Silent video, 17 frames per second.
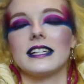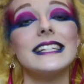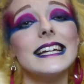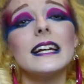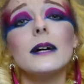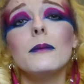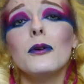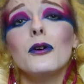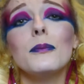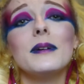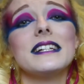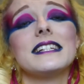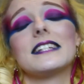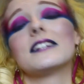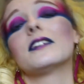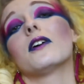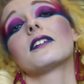Take a moment
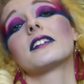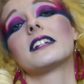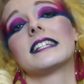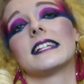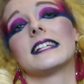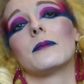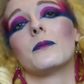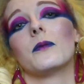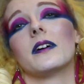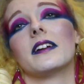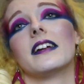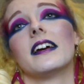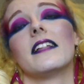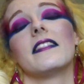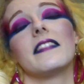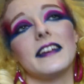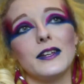to talk to someone
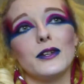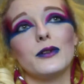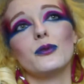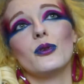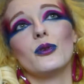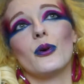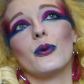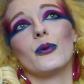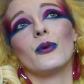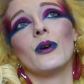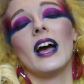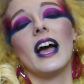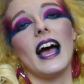that you know